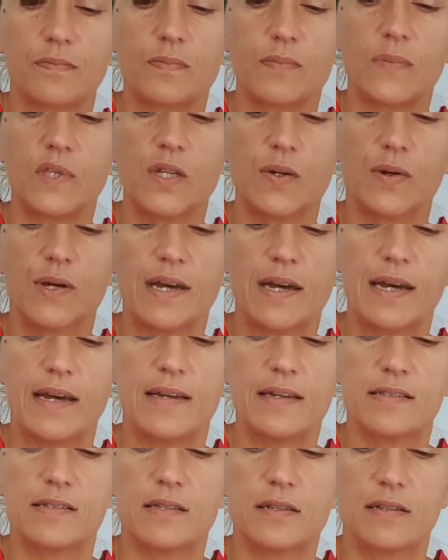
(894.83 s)
Okay,
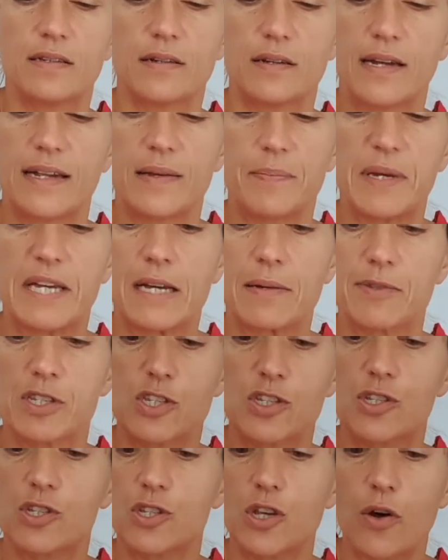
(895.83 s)
and it becomes
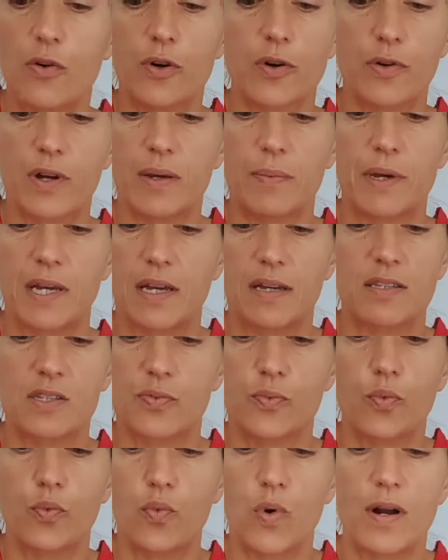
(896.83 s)
so creamy. It's
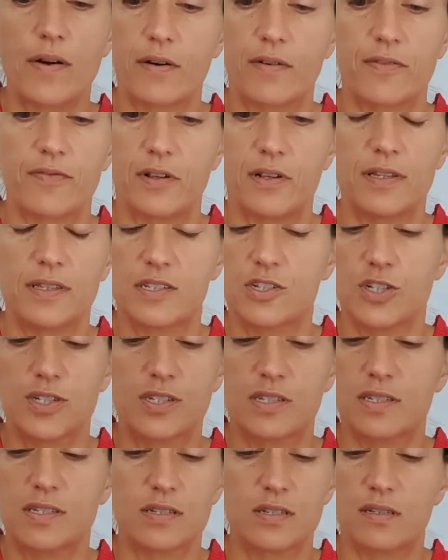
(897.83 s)
wonderful. It's
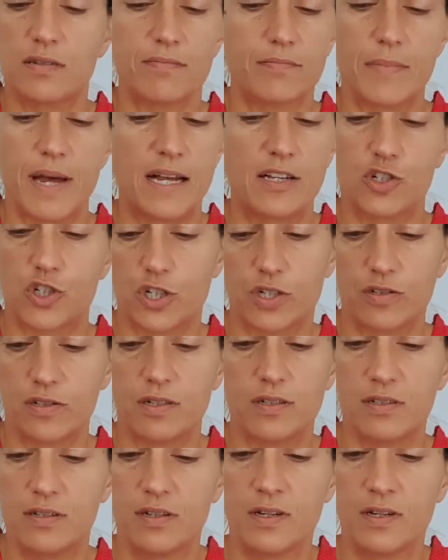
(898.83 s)
just magical.